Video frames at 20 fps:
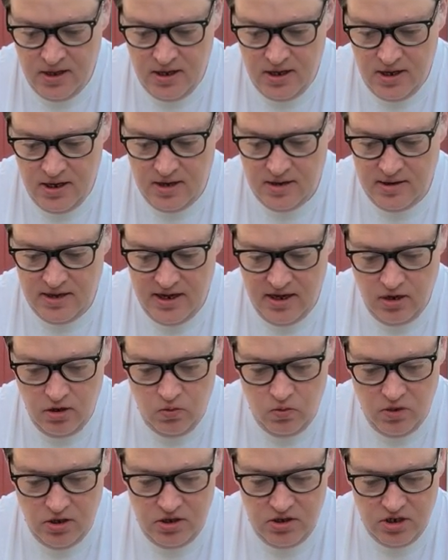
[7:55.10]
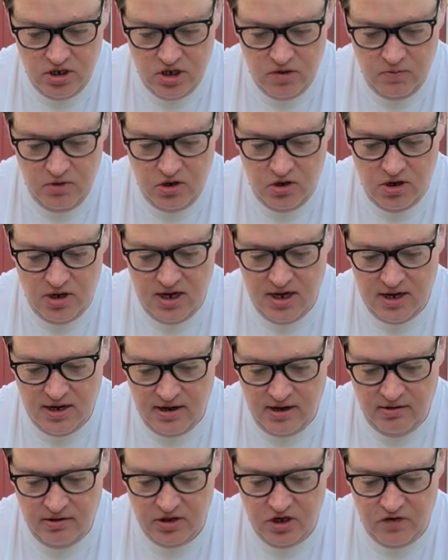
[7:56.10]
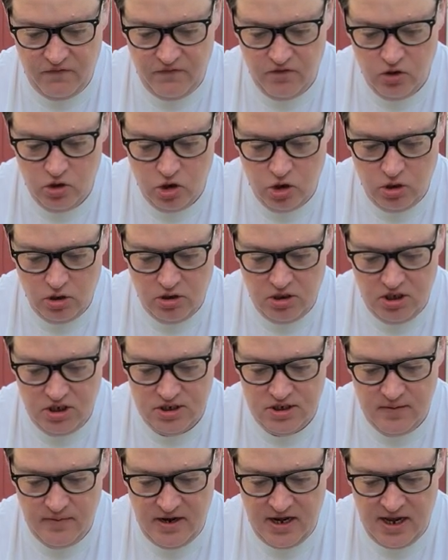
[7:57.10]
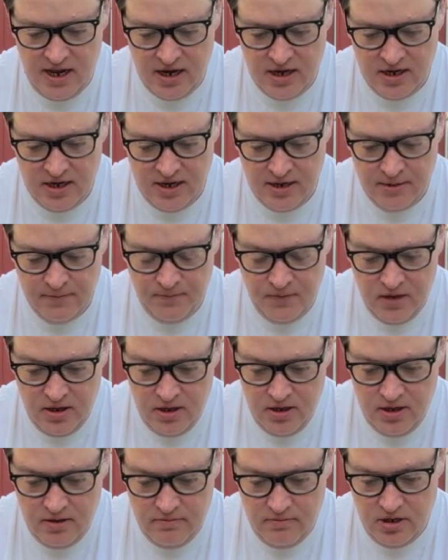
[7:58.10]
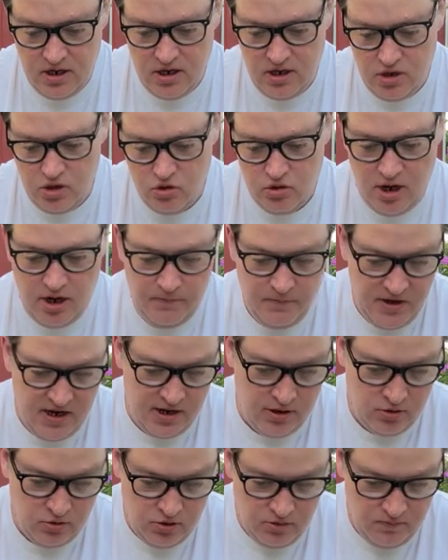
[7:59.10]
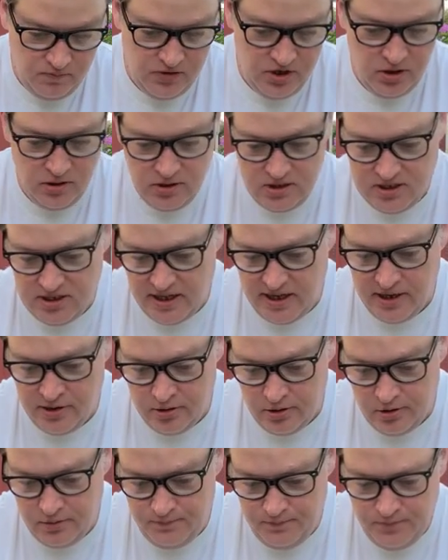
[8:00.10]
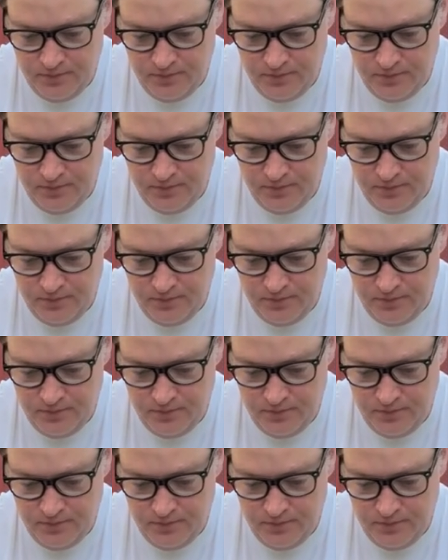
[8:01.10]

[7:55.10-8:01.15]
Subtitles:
and later went to community college for journalism and acting, but I dropped out years later.